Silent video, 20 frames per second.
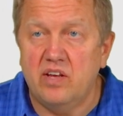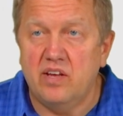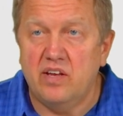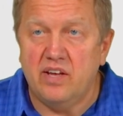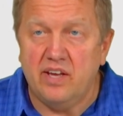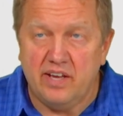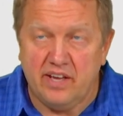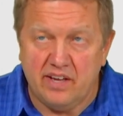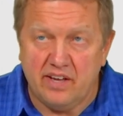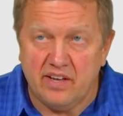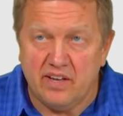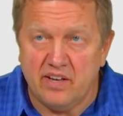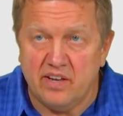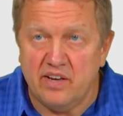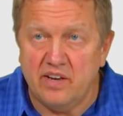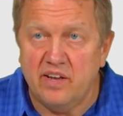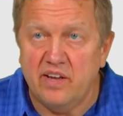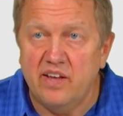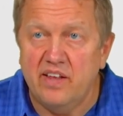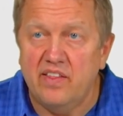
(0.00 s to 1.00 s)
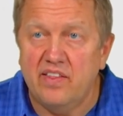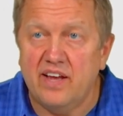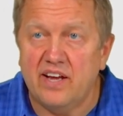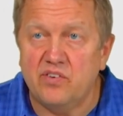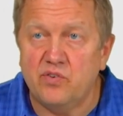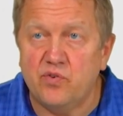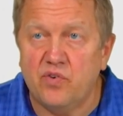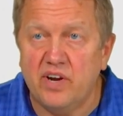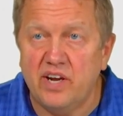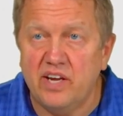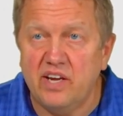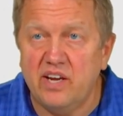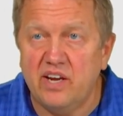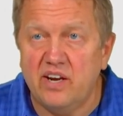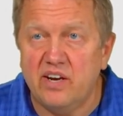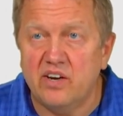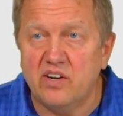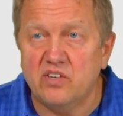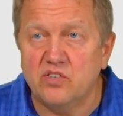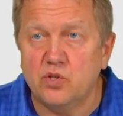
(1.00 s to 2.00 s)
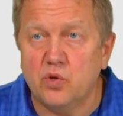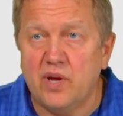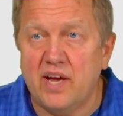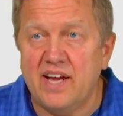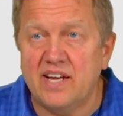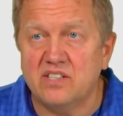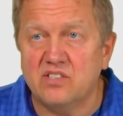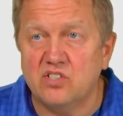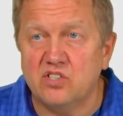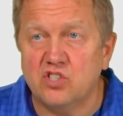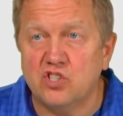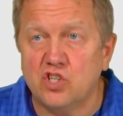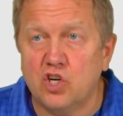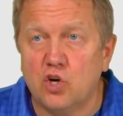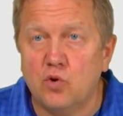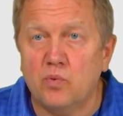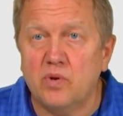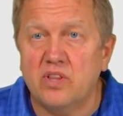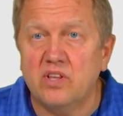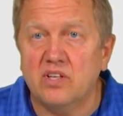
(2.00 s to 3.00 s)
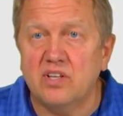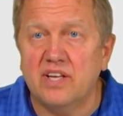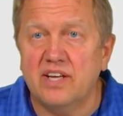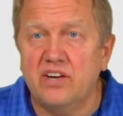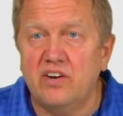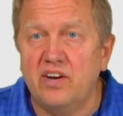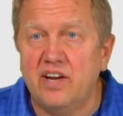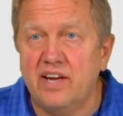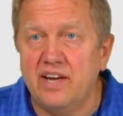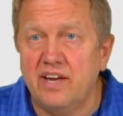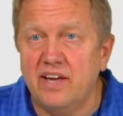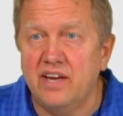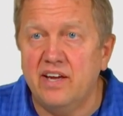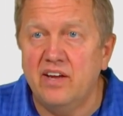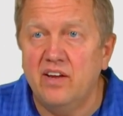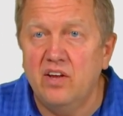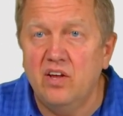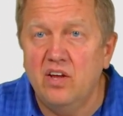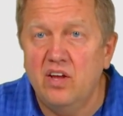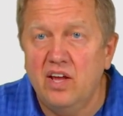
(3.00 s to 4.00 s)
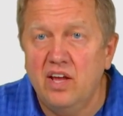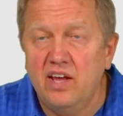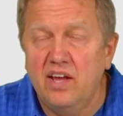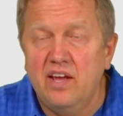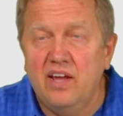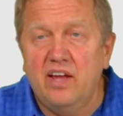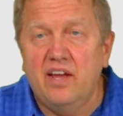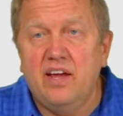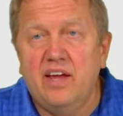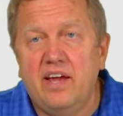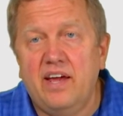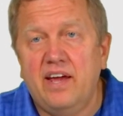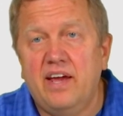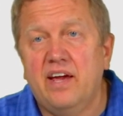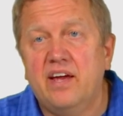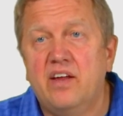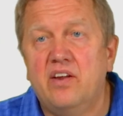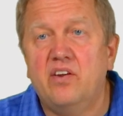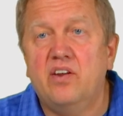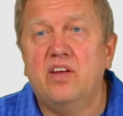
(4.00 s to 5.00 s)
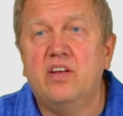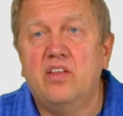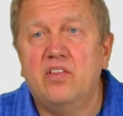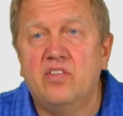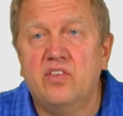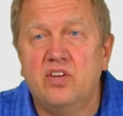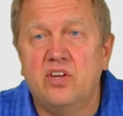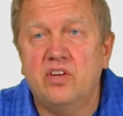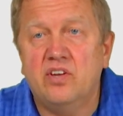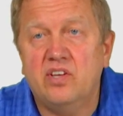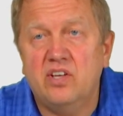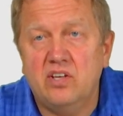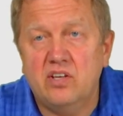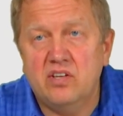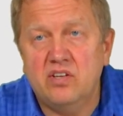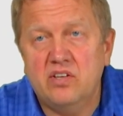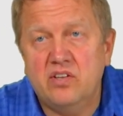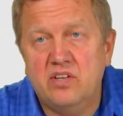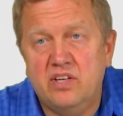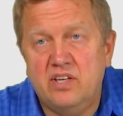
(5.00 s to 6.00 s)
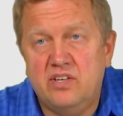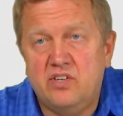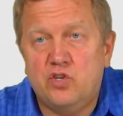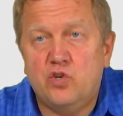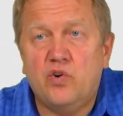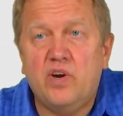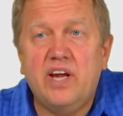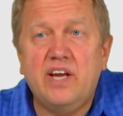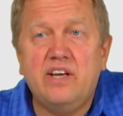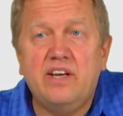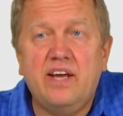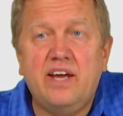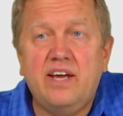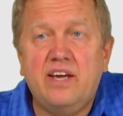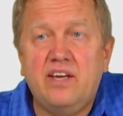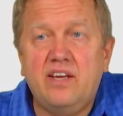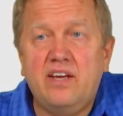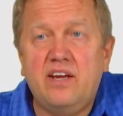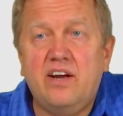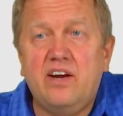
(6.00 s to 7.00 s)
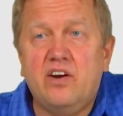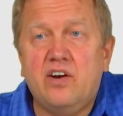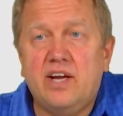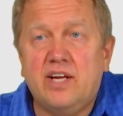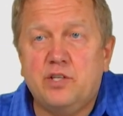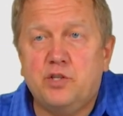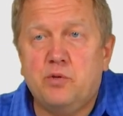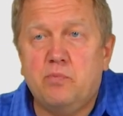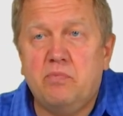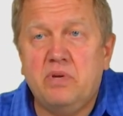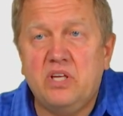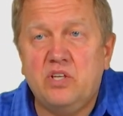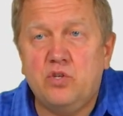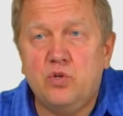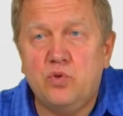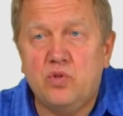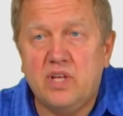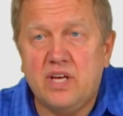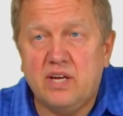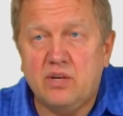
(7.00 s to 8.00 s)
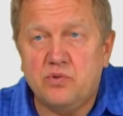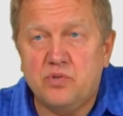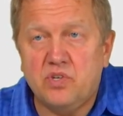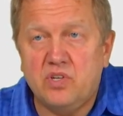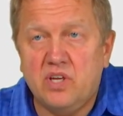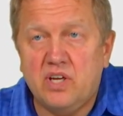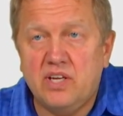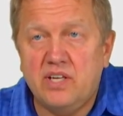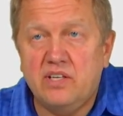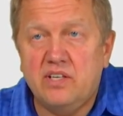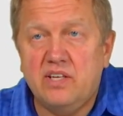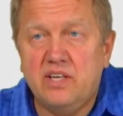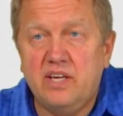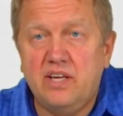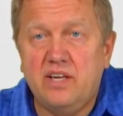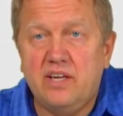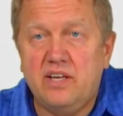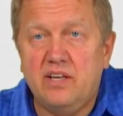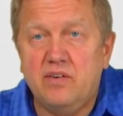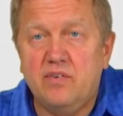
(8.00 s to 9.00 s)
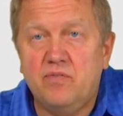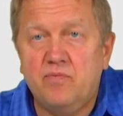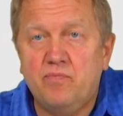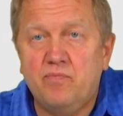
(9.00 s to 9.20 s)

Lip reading: and that's right here, so it has to start with the letter A, and the trade date year has to be 2019.